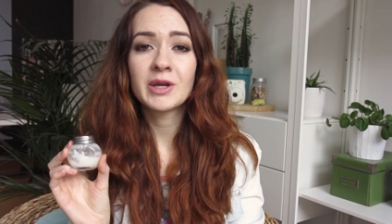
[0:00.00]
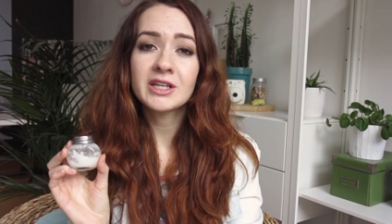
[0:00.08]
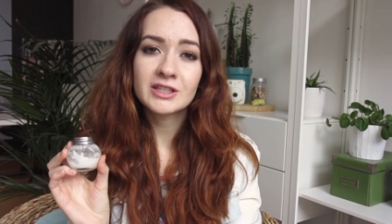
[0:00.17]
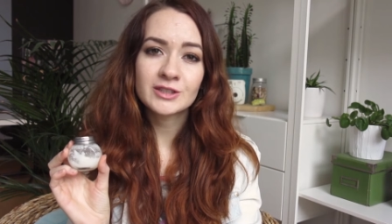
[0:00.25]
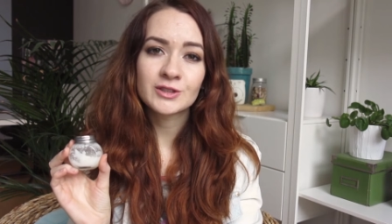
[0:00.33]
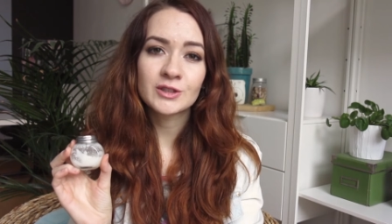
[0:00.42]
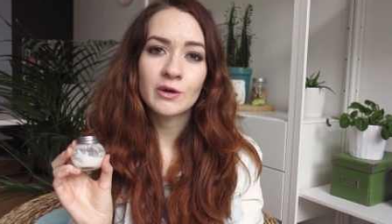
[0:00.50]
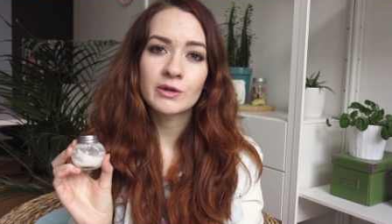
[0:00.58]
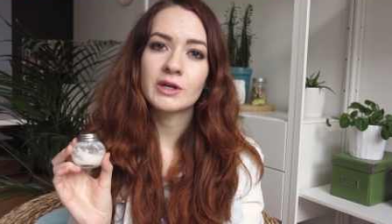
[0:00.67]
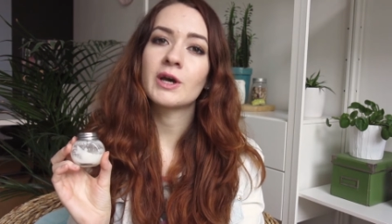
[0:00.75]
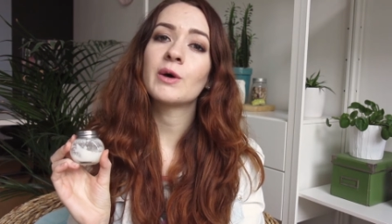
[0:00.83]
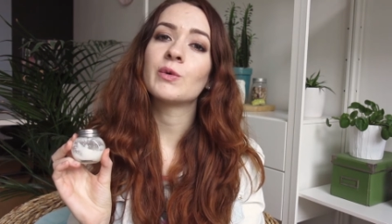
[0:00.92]
baking
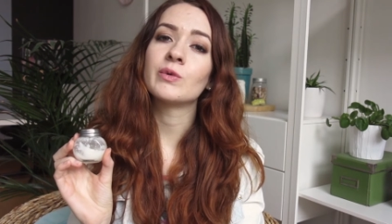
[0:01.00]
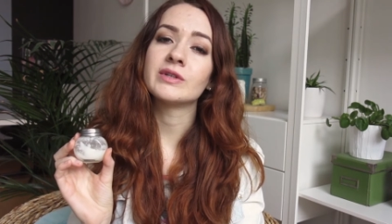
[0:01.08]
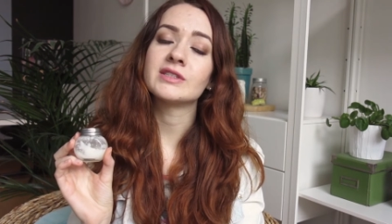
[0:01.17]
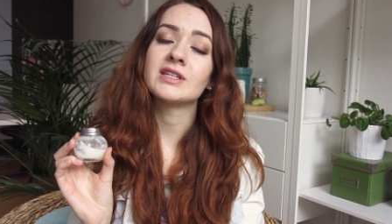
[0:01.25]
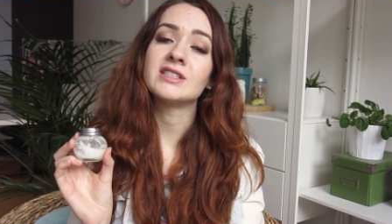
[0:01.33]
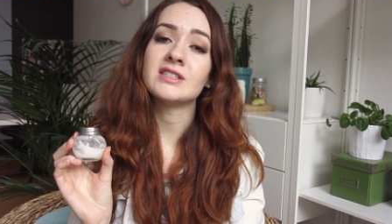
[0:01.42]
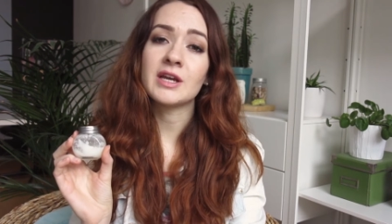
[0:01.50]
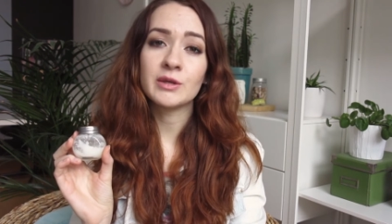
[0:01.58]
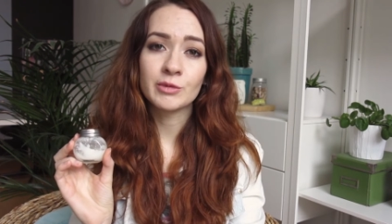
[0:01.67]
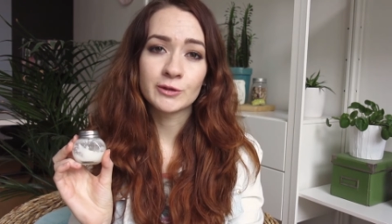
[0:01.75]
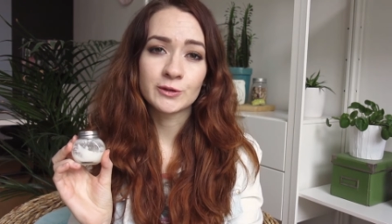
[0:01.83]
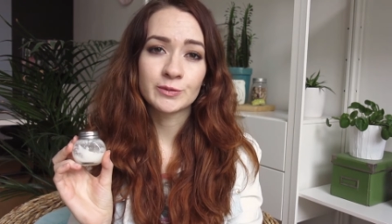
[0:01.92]
soda with a
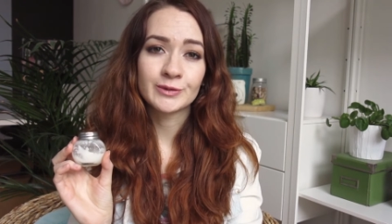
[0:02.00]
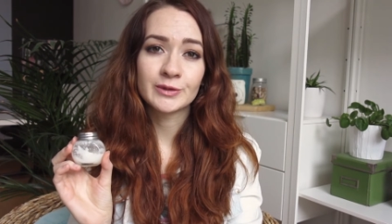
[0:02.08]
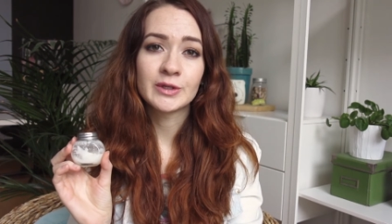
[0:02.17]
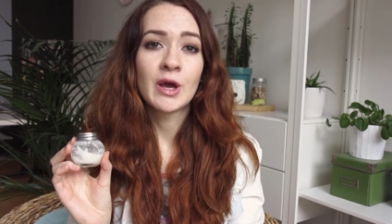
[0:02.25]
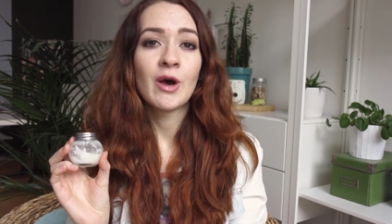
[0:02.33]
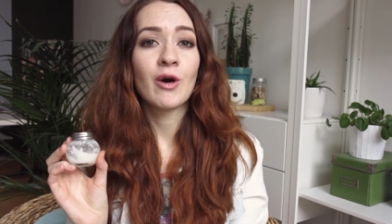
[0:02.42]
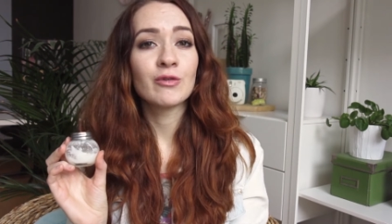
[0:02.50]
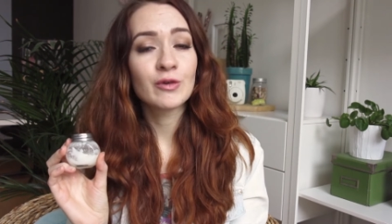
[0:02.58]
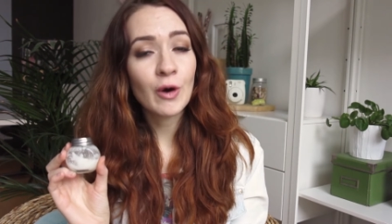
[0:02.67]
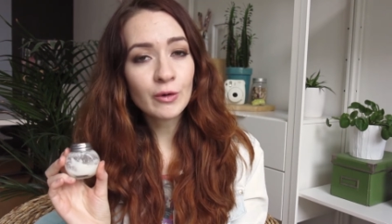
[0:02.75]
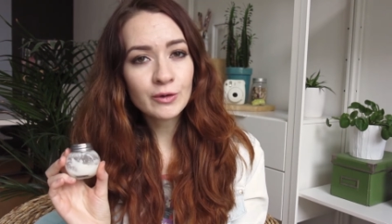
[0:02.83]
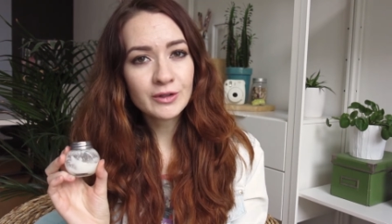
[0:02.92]
tablespoon of
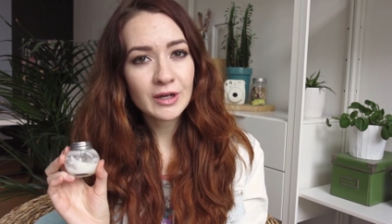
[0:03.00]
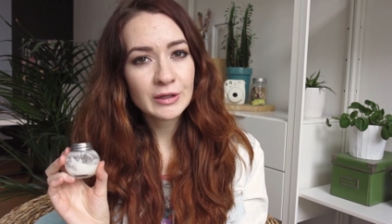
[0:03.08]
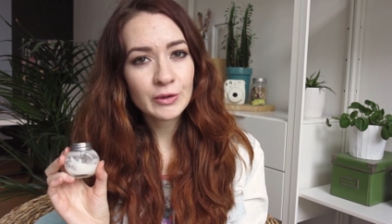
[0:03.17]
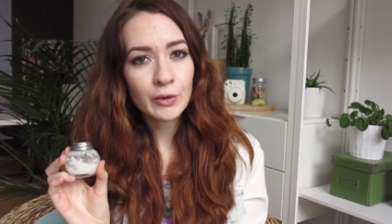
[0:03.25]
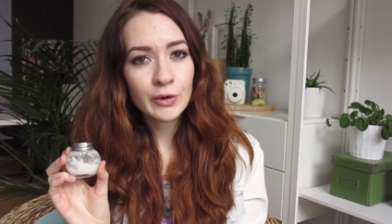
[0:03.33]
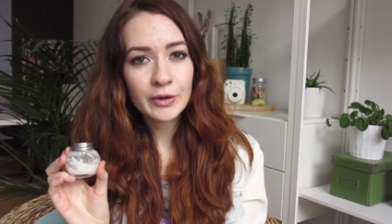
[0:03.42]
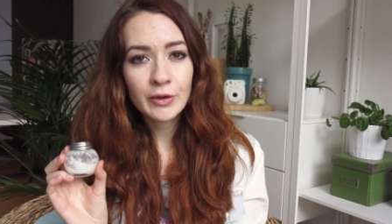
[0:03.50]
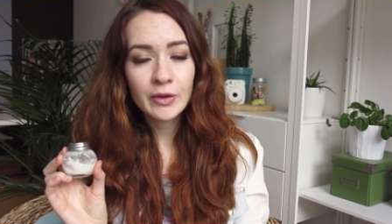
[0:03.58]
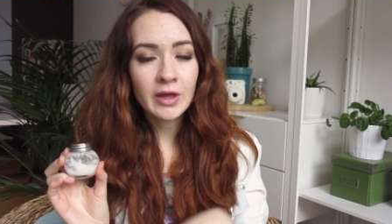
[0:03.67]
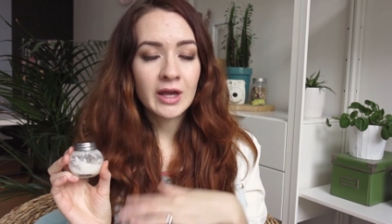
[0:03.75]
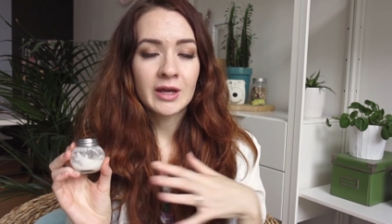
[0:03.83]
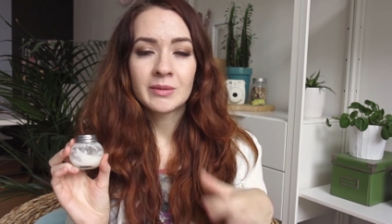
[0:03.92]
coconut
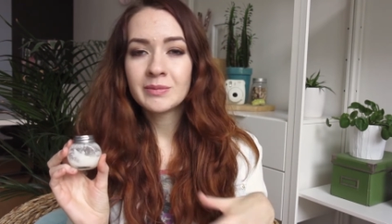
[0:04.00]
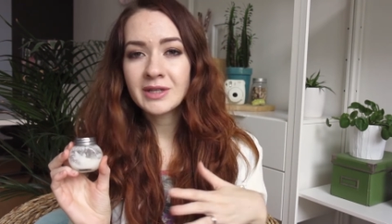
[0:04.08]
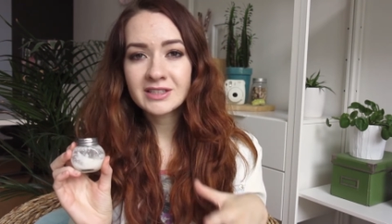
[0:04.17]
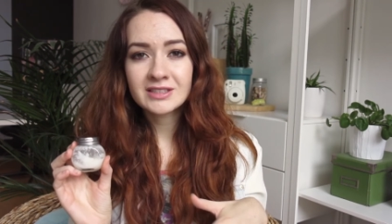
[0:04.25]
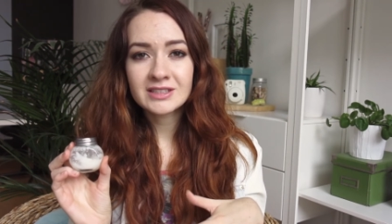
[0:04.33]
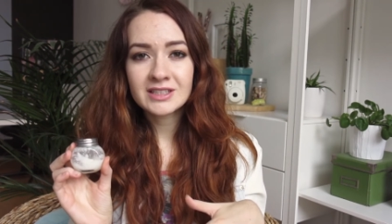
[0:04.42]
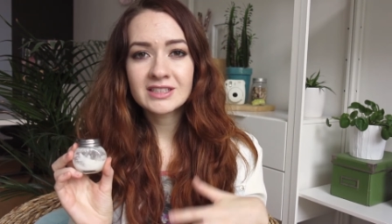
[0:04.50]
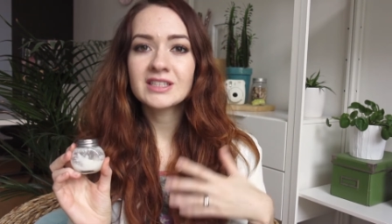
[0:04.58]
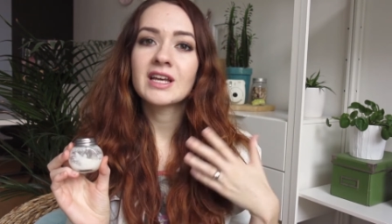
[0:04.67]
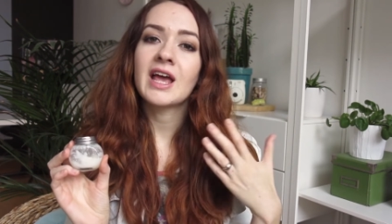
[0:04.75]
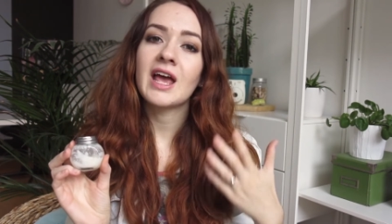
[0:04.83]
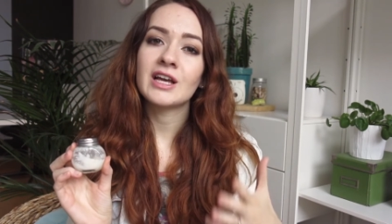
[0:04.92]
oil, mix it,
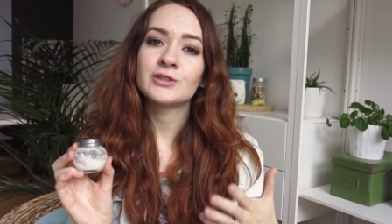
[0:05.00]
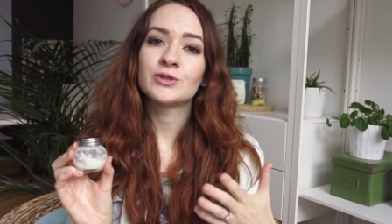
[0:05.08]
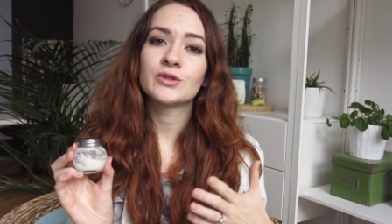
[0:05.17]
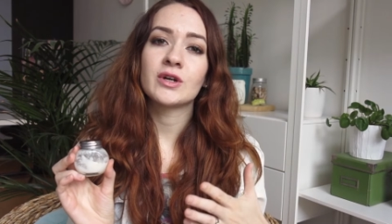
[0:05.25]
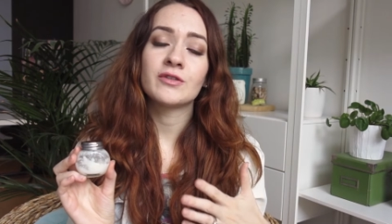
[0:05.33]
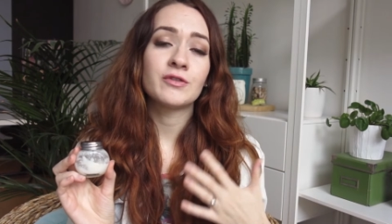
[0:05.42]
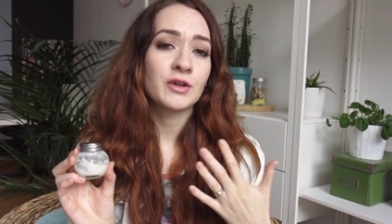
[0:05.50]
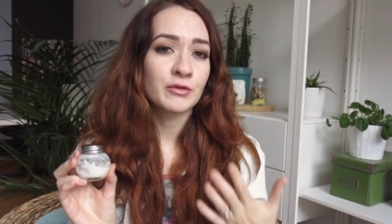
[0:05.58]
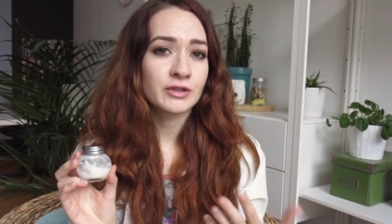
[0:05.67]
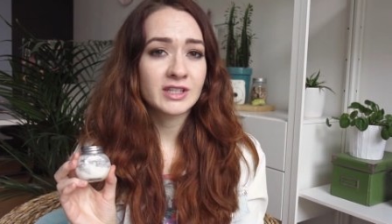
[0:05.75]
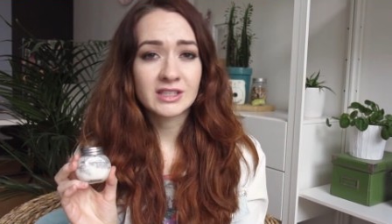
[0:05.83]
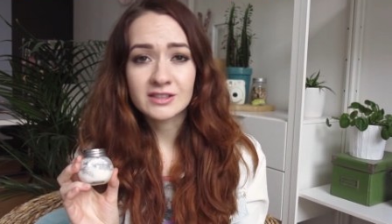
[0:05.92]
add your
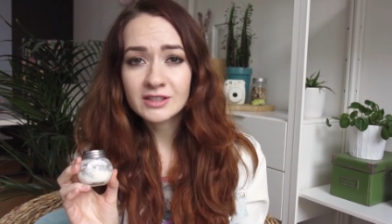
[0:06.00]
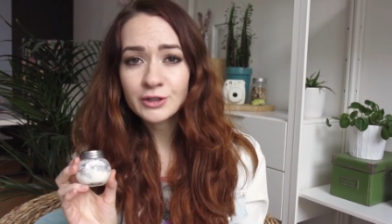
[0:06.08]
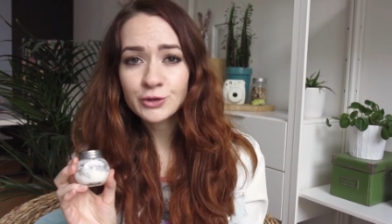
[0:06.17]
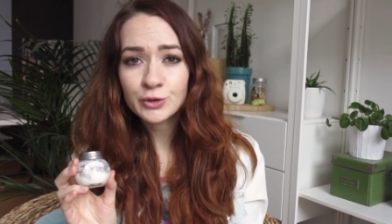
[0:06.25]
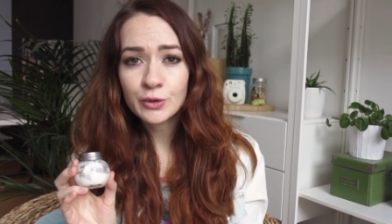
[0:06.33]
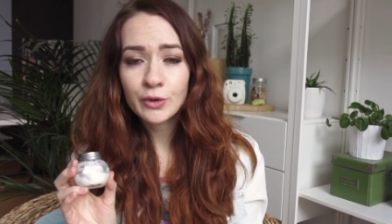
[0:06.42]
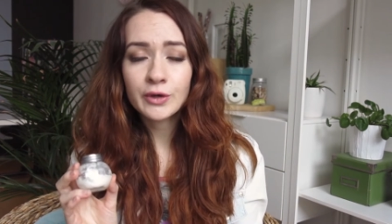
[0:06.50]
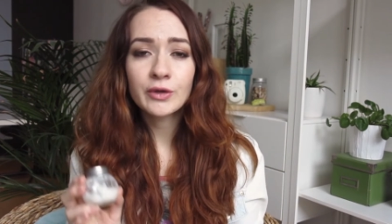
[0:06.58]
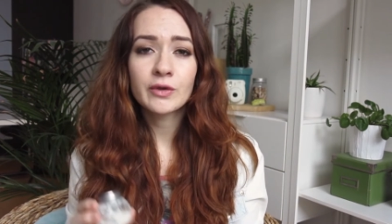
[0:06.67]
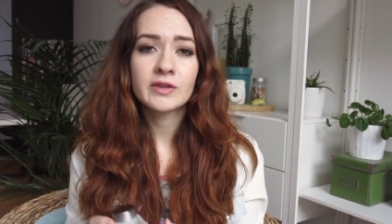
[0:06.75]
favorite essential oil.